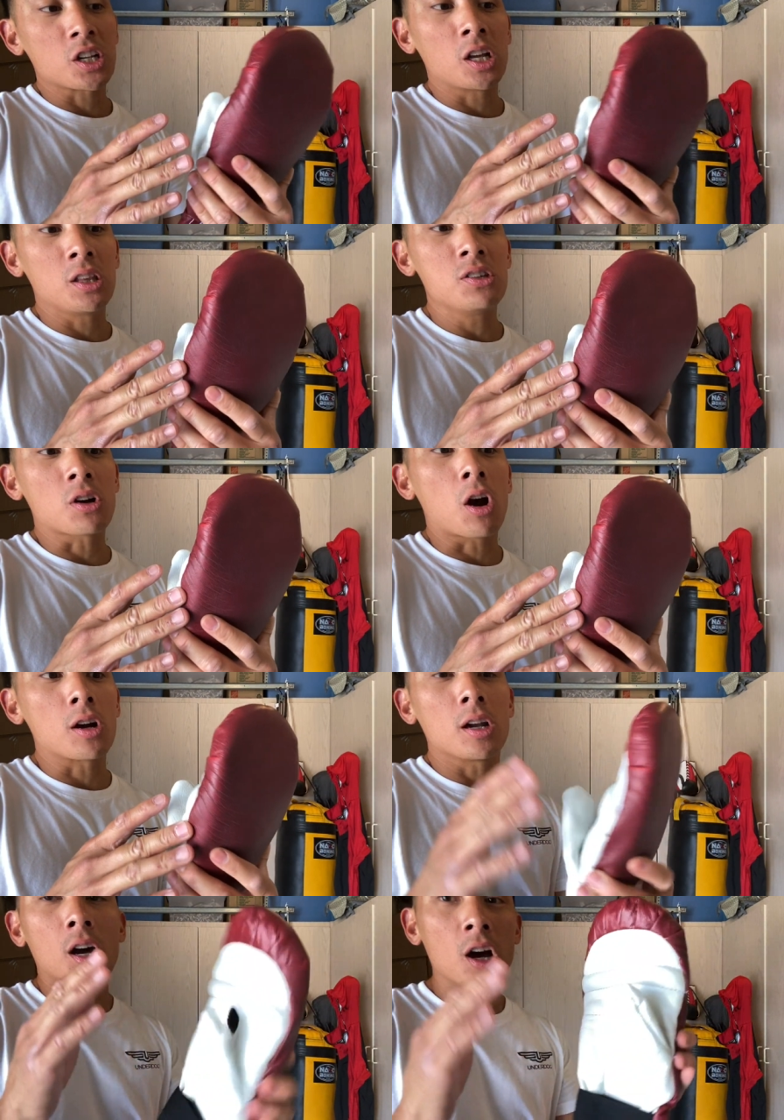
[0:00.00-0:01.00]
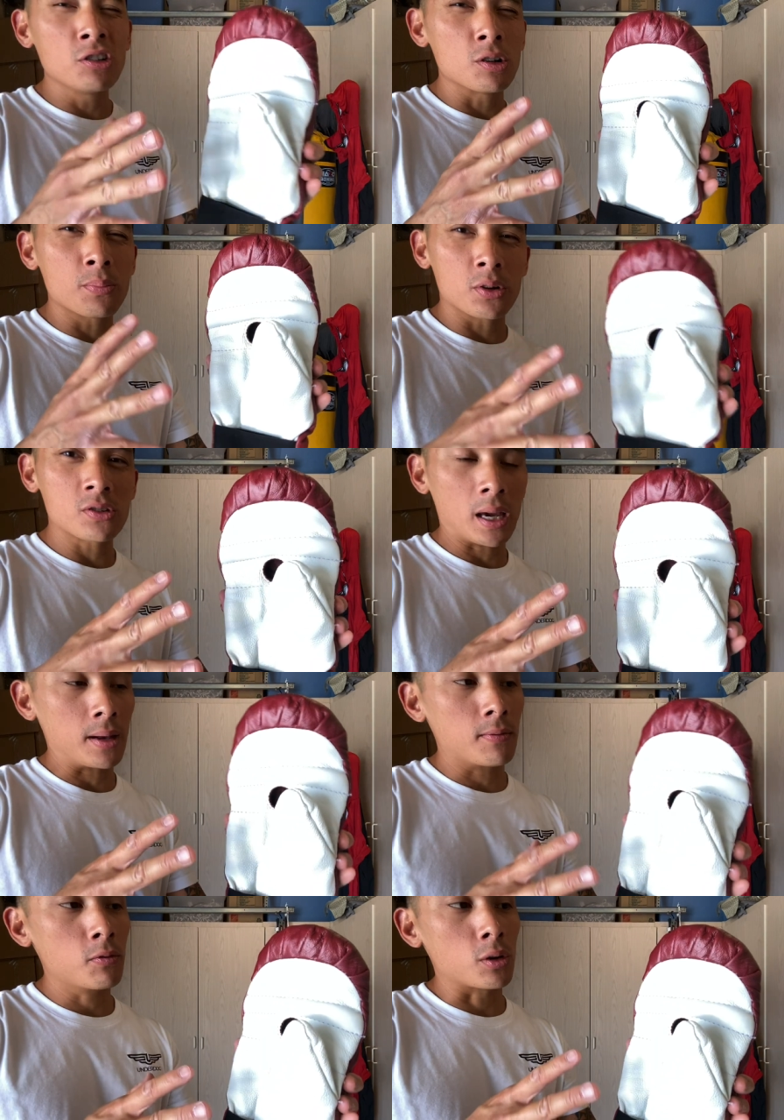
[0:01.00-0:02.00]
on these aren't 100%
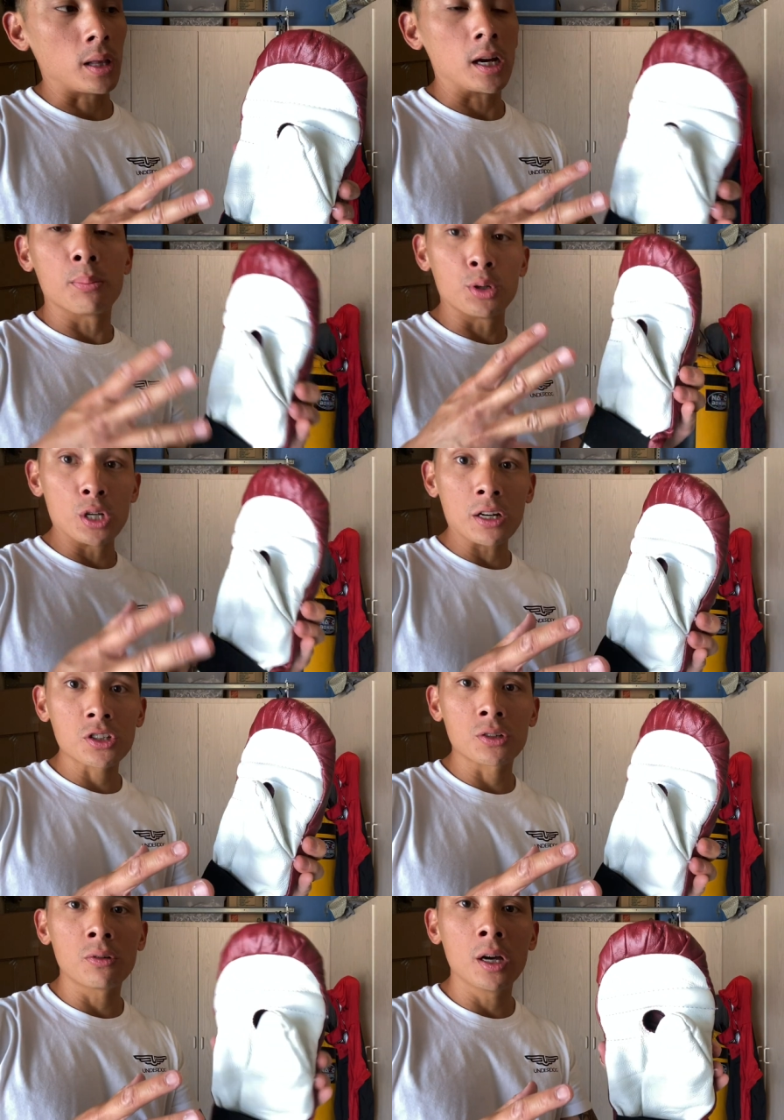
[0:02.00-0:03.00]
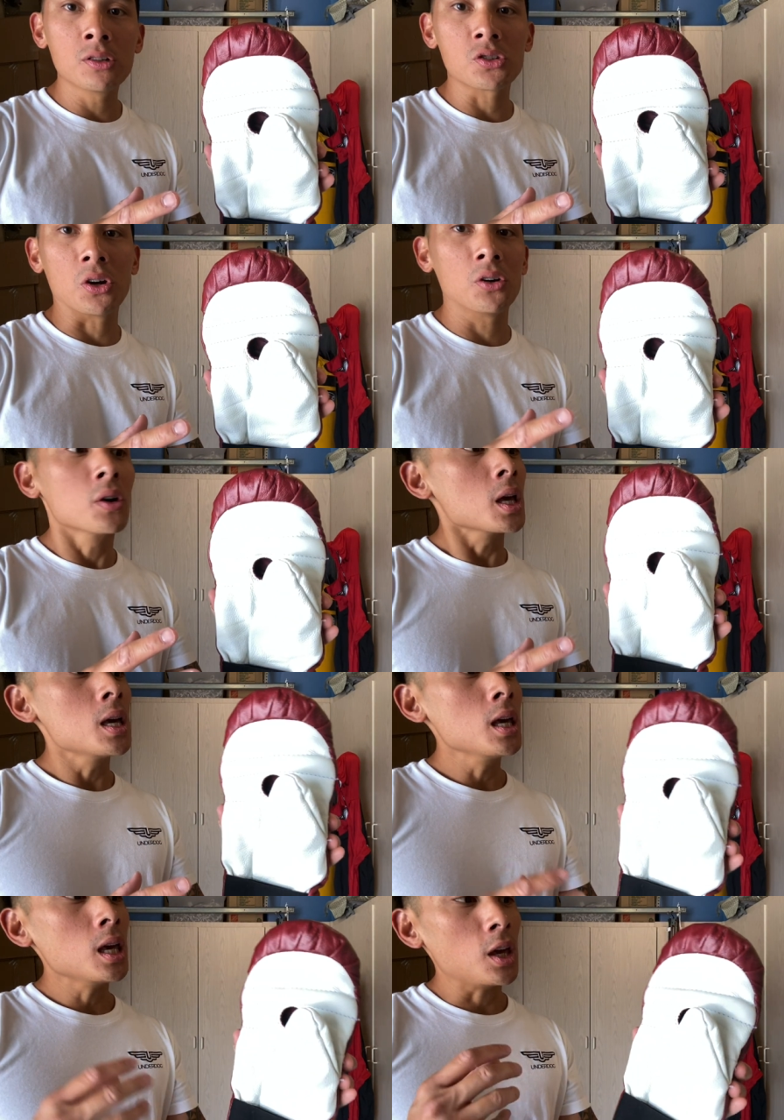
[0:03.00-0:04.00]
for like a production run. So
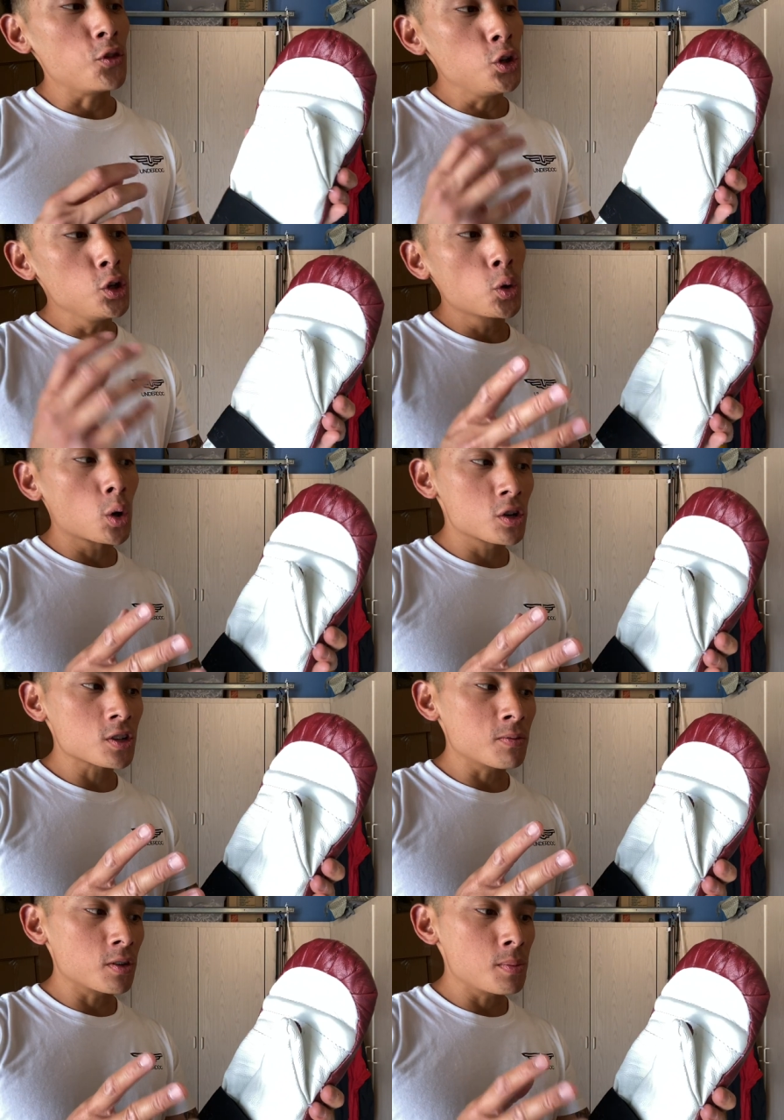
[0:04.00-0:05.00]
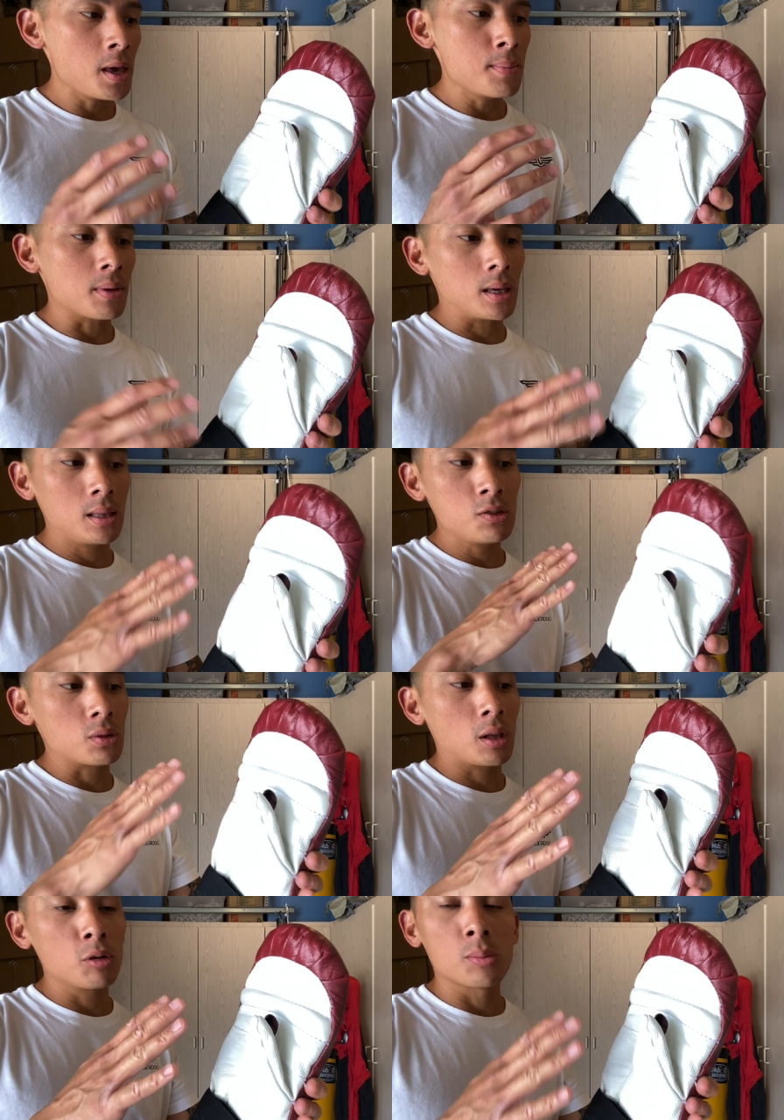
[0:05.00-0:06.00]
if you do order some from him,
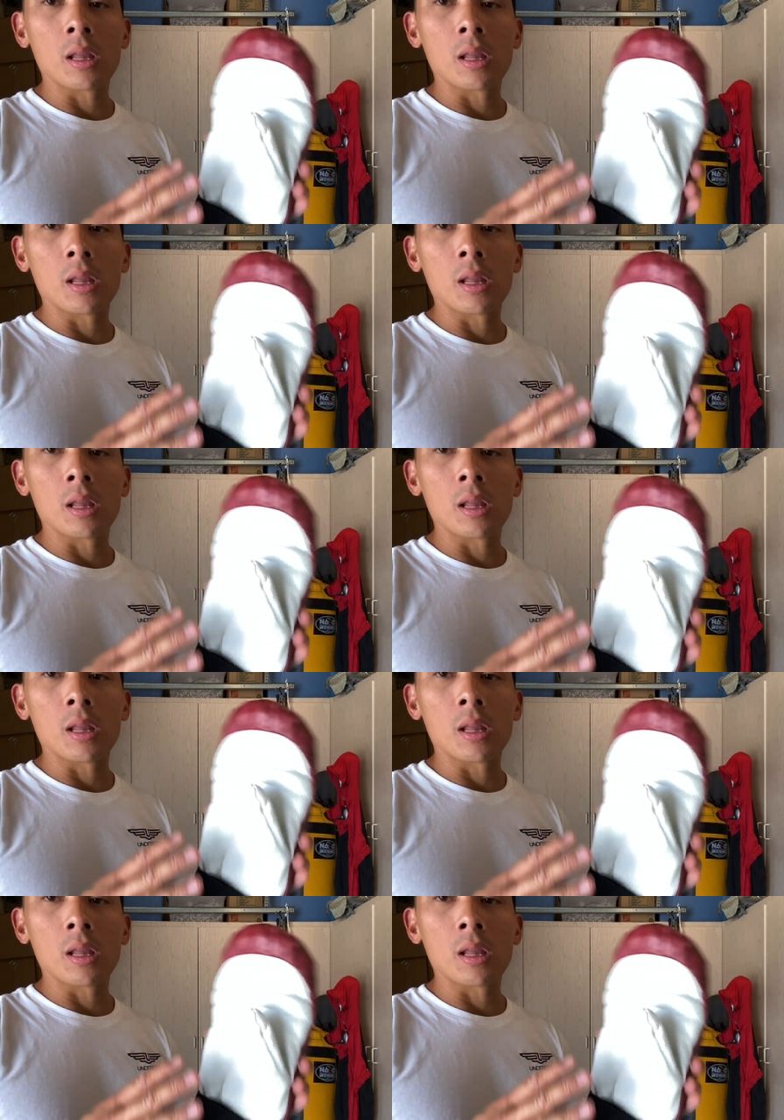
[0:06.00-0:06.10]
they will